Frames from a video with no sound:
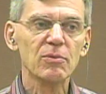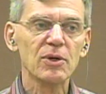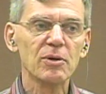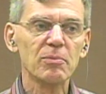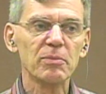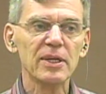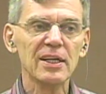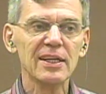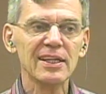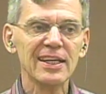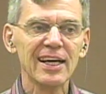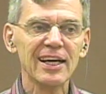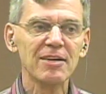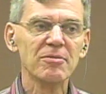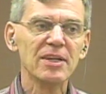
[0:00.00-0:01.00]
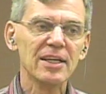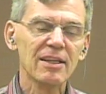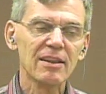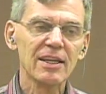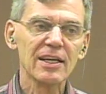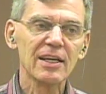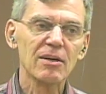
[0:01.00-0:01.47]
we're beating the enemy
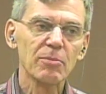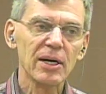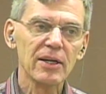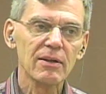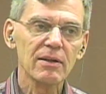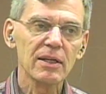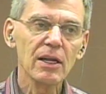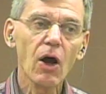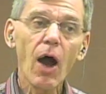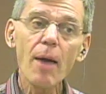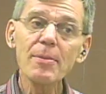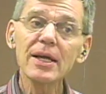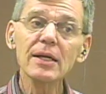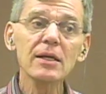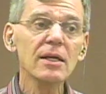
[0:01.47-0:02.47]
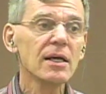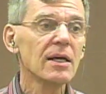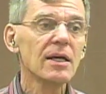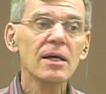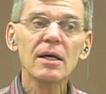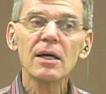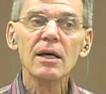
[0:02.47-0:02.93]
and thinking about, you know, I mean,
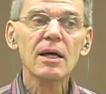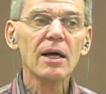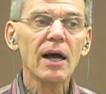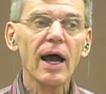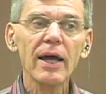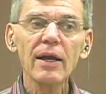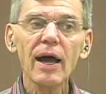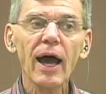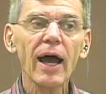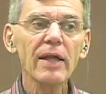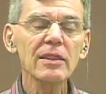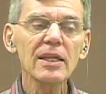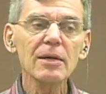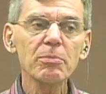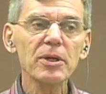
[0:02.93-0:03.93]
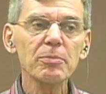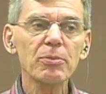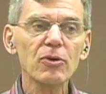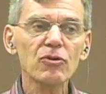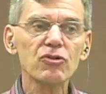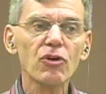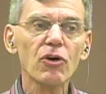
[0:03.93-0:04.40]
I think
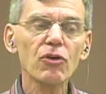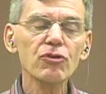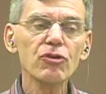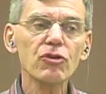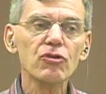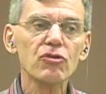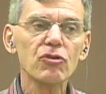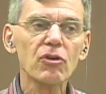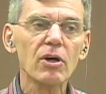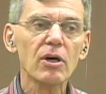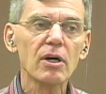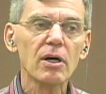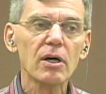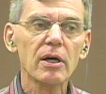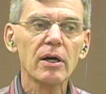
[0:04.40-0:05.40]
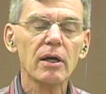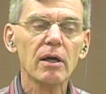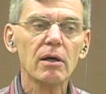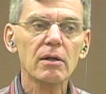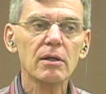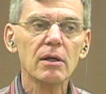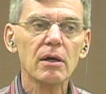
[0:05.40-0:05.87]
people, soldiers,
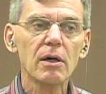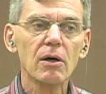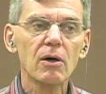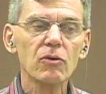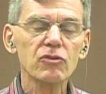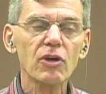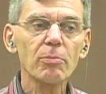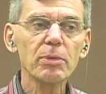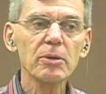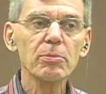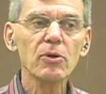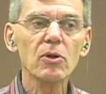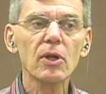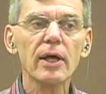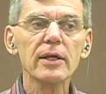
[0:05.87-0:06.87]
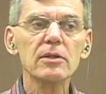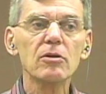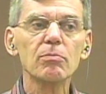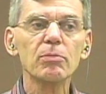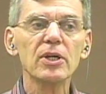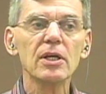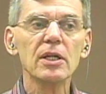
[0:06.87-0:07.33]
you know, some people like to
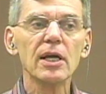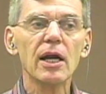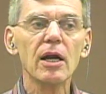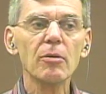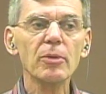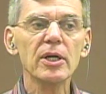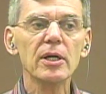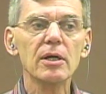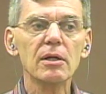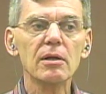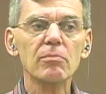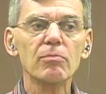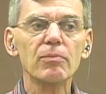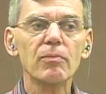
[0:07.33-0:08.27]
be in the army, and